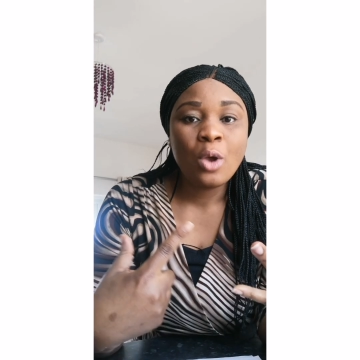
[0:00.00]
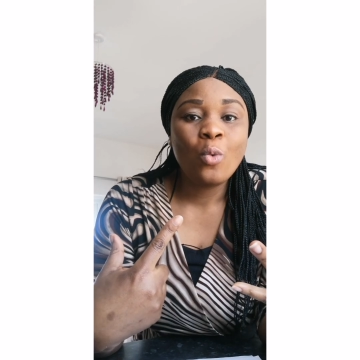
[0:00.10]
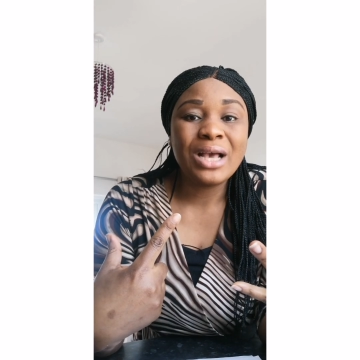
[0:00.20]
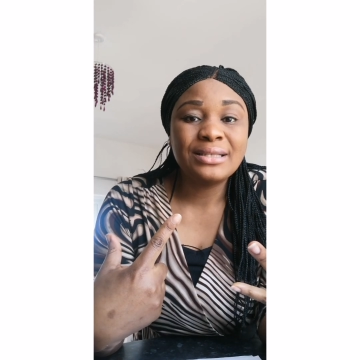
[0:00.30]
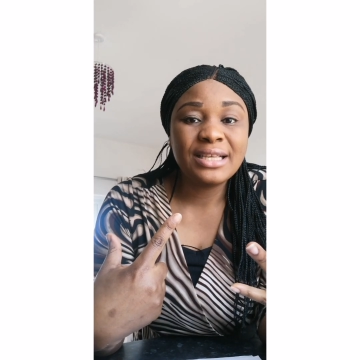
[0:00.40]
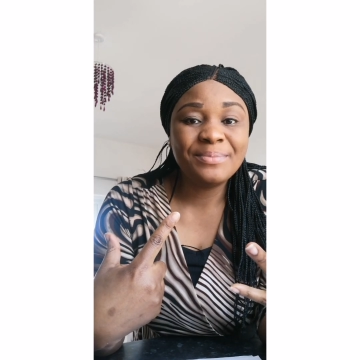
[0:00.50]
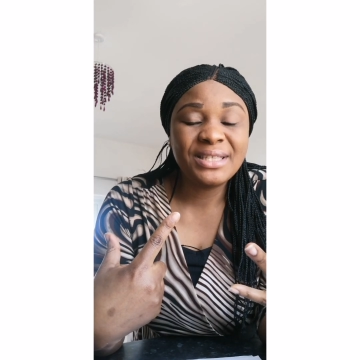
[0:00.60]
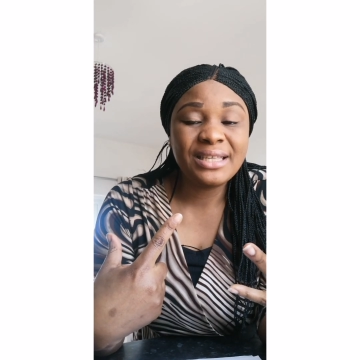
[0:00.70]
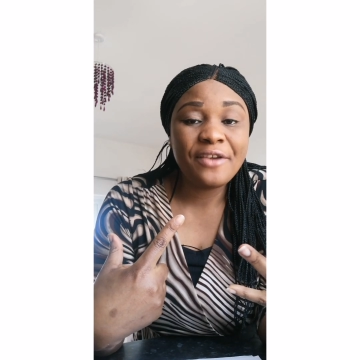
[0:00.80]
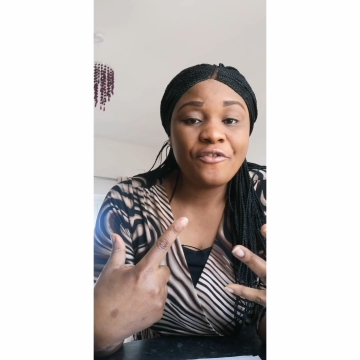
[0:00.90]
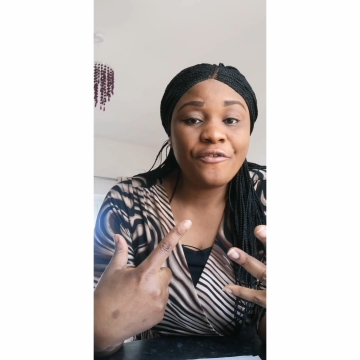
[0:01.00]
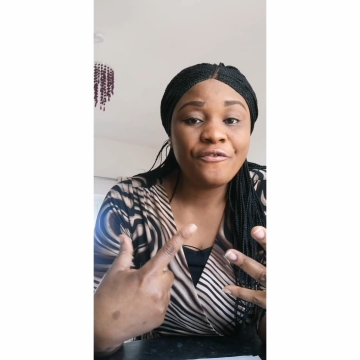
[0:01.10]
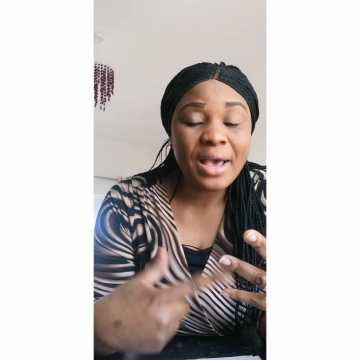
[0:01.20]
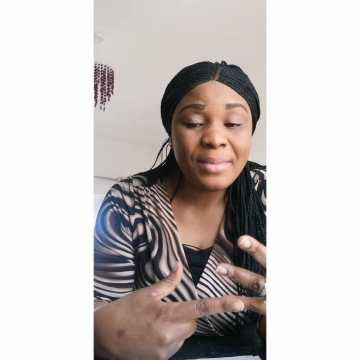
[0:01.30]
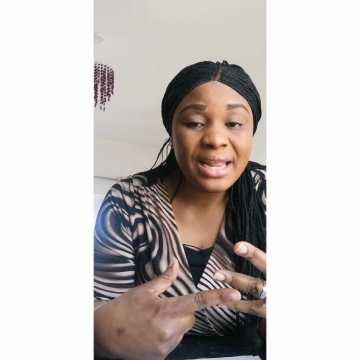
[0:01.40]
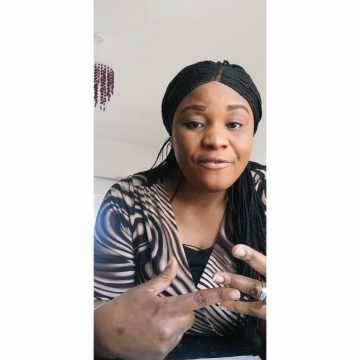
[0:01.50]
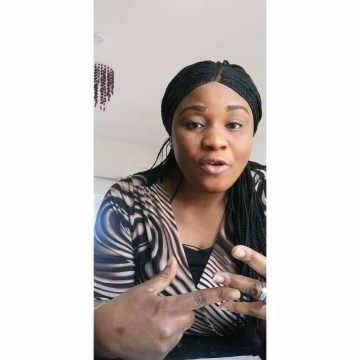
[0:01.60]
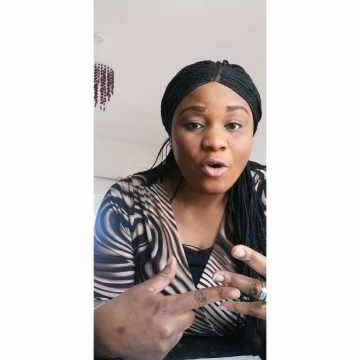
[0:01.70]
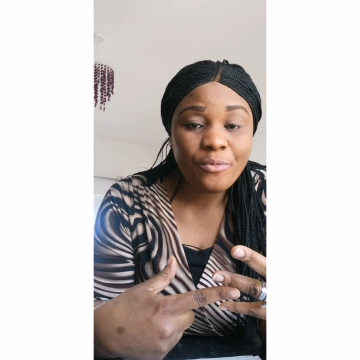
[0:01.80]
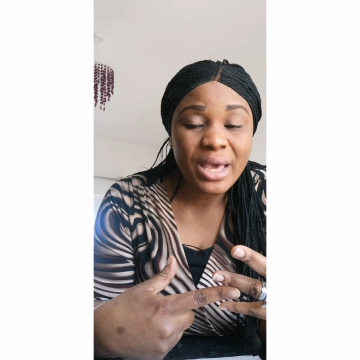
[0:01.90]
We assessed Mrs. A for family
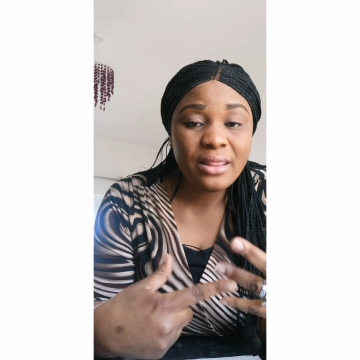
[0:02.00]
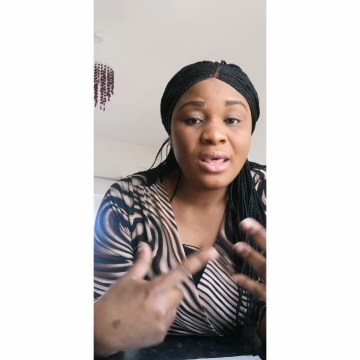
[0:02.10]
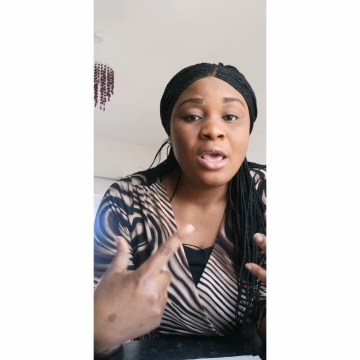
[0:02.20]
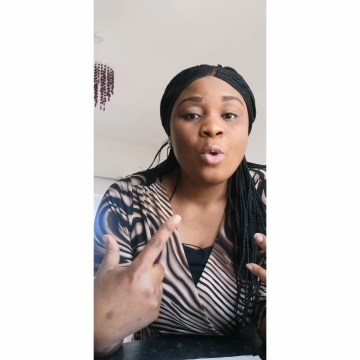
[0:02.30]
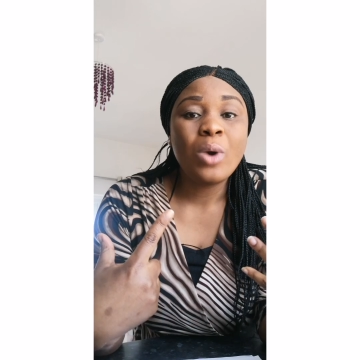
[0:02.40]
involvement.